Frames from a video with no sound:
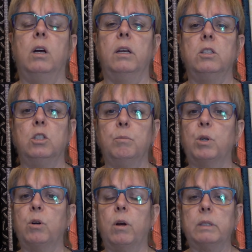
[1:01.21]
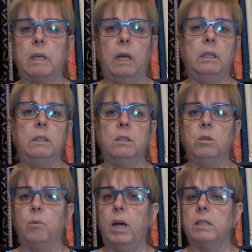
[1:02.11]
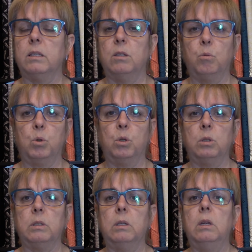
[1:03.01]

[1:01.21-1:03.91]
I ship across Canada and the US and the world.